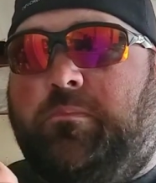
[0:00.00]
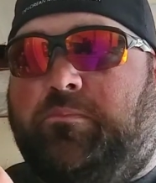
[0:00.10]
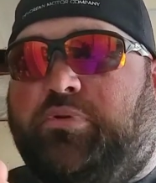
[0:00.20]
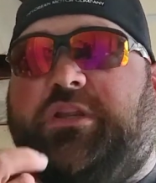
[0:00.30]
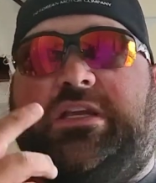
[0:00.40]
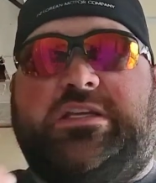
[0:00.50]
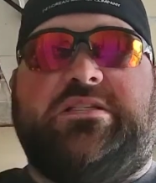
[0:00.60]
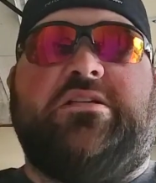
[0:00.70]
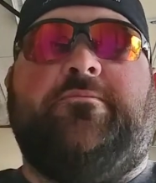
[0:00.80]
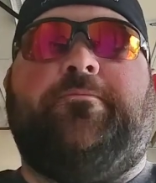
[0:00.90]

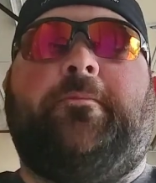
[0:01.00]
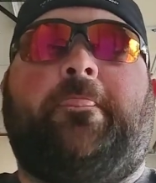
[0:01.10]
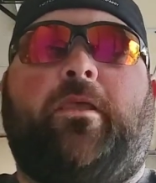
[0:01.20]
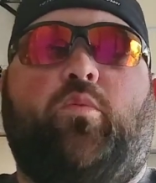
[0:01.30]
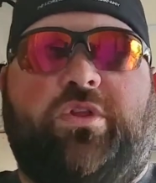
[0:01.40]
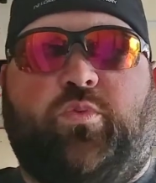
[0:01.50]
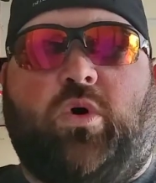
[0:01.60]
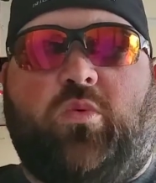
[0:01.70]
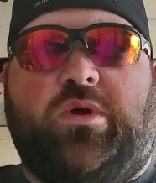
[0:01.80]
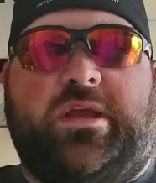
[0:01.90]
pleased with
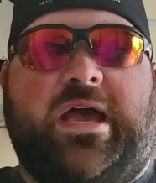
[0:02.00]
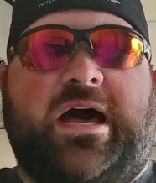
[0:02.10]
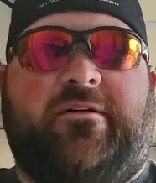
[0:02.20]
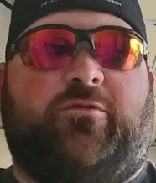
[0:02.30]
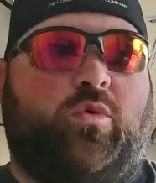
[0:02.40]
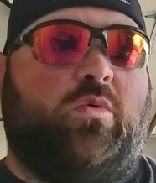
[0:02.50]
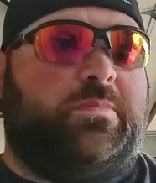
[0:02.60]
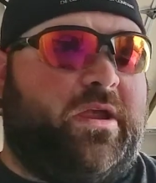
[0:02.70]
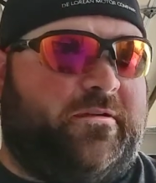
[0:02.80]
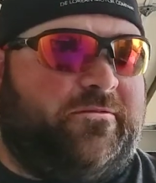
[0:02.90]
what we got for what we
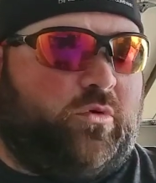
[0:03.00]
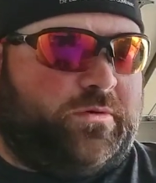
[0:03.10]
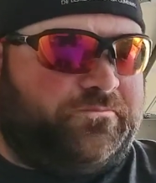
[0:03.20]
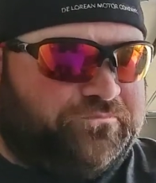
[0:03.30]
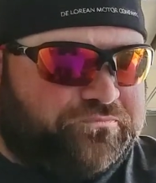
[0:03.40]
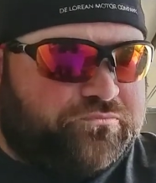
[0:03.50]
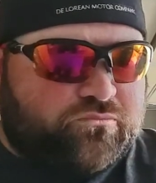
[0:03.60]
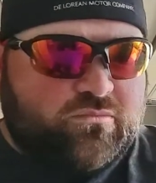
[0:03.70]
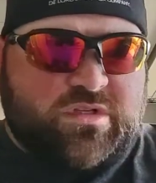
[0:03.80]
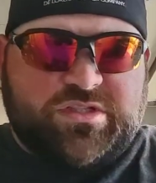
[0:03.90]
paid for,
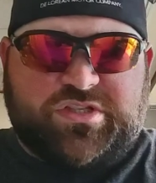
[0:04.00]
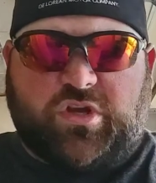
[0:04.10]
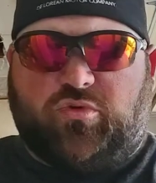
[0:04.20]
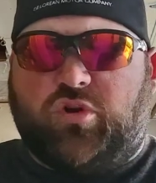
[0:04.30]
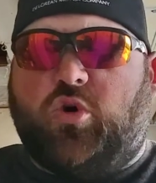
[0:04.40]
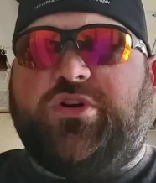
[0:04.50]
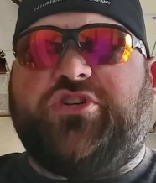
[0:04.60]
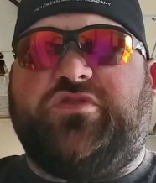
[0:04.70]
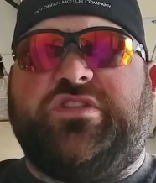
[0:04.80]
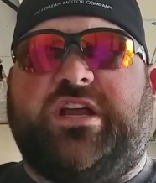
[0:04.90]
so no
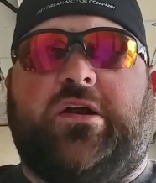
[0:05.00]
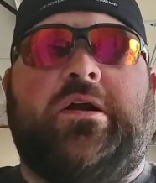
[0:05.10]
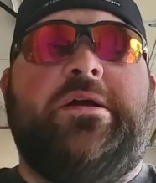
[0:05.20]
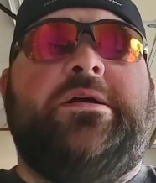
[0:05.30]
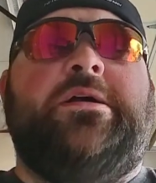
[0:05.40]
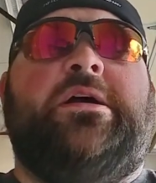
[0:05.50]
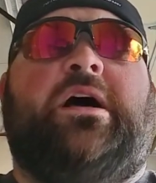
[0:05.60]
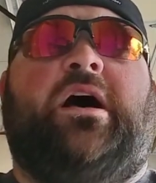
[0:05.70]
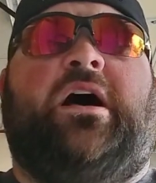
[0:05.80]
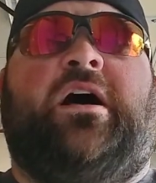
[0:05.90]
issues there.
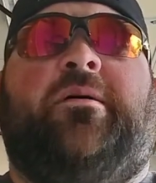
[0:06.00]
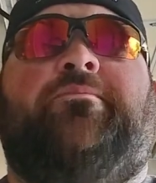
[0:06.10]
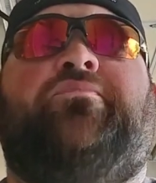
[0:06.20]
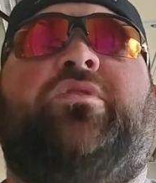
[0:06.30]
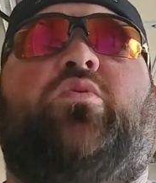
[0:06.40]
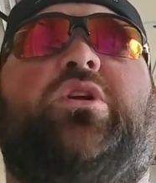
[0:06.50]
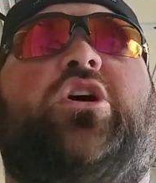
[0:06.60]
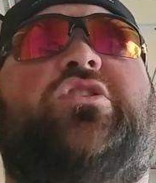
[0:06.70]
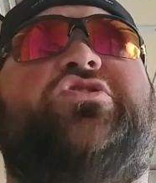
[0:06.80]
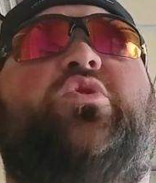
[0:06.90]
We
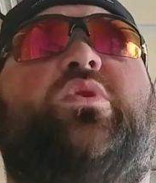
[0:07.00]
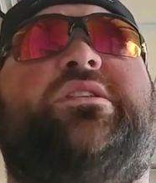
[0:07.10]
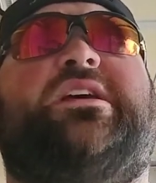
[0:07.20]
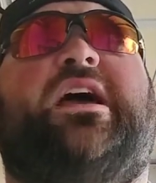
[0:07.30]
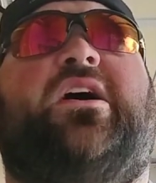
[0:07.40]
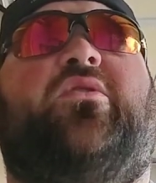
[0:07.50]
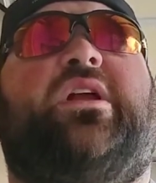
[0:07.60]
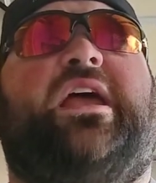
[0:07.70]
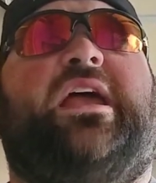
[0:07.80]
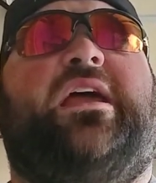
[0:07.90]
also went down
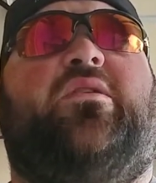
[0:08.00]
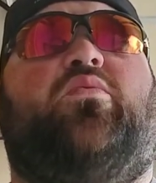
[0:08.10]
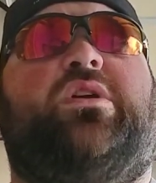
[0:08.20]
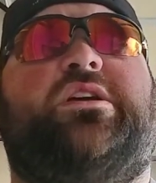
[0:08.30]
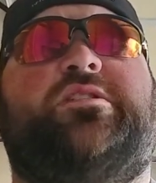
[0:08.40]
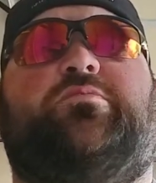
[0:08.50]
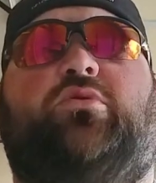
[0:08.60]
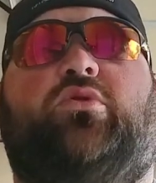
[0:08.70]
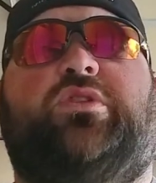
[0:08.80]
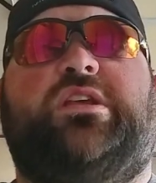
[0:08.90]
and we
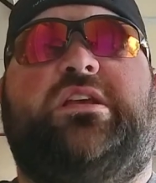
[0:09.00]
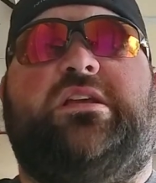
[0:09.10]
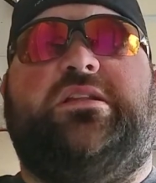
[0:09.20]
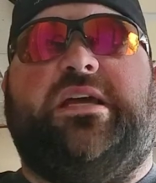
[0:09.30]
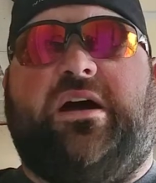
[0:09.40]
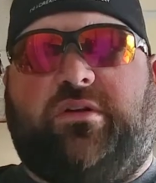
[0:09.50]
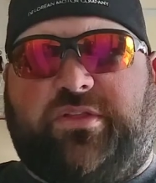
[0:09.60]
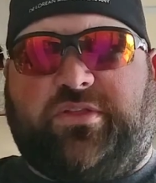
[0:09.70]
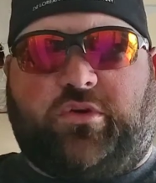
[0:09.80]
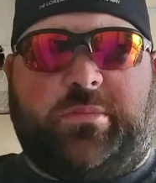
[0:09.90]
explored the town of
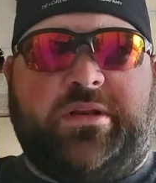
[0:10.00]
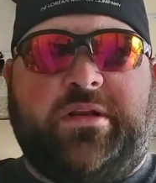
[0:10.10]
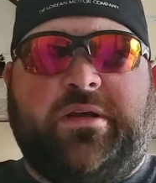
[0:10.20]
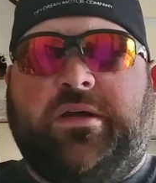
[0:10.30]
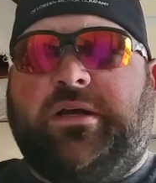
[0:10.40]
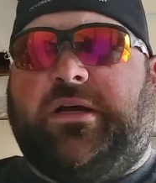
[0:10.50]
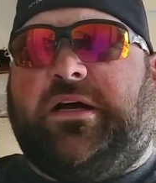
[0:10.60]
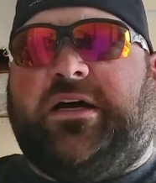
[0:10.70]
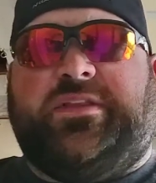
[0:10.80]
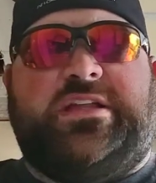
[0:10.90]
Thurman.
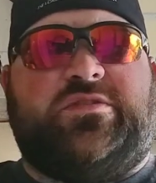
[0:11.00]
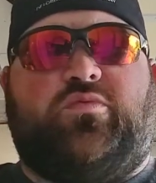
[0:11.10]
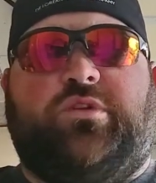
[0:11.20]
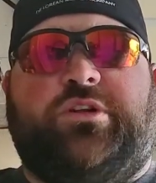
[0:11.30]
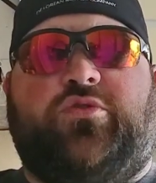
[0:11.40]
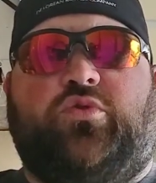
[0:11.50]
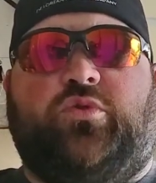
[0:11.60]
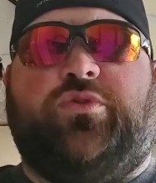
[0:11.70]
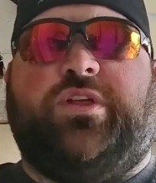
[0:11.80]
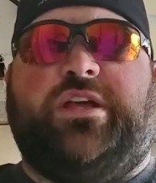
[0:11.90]
That's a really cool
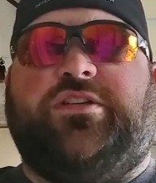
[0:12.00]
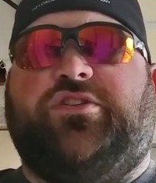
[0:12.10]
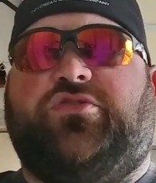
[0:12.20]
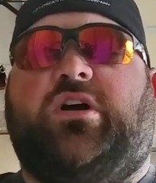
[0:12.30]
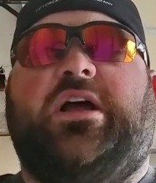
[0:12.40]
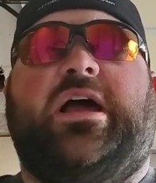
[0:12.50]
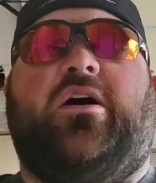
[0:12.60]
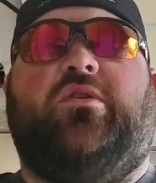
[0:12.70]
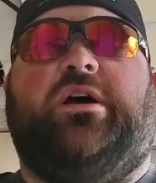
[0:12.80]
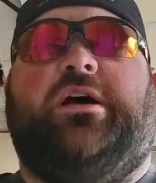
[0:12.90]
thing to try out.